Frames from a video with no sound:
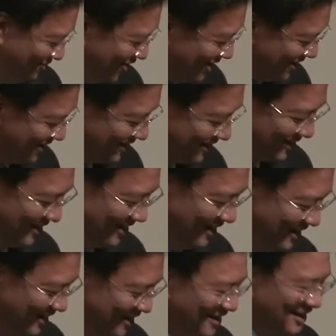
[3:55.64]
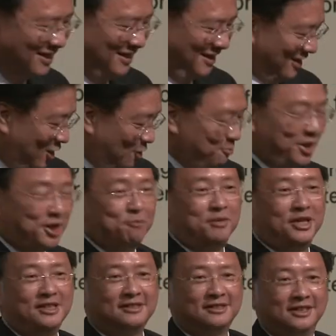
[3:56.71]
features. Or be a
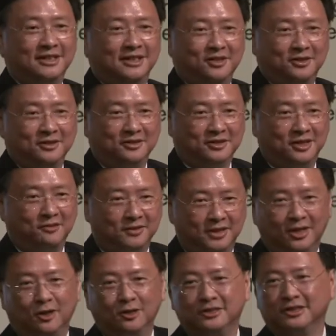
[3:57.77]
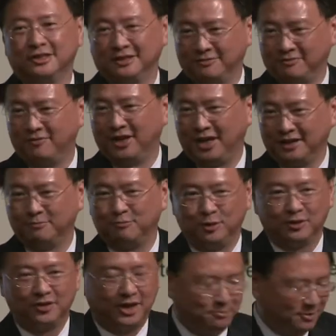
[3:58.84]
minister, you want to solve an orchard flood
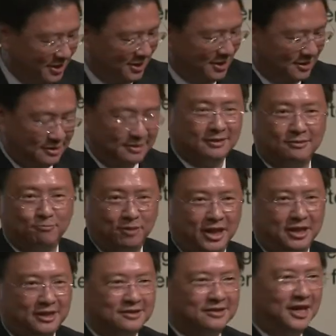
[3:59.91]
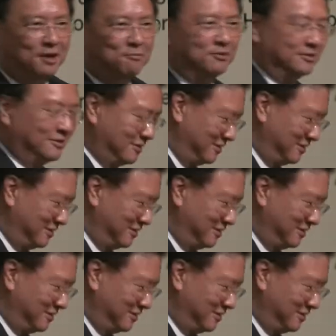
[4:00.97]
program, yeah, play this game.